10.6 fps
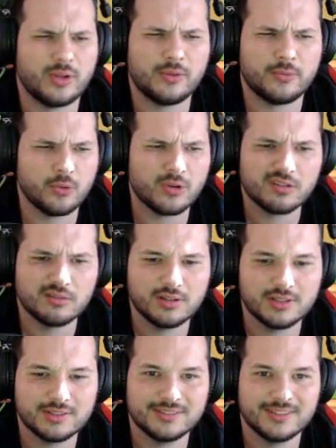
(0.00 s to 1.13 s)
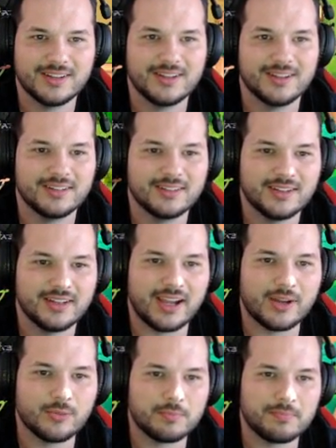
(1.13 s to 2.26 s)
twenty-four?
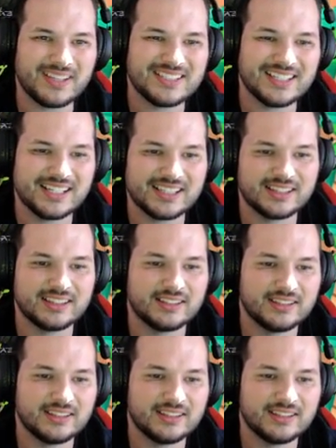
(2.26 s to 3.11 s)
And we basically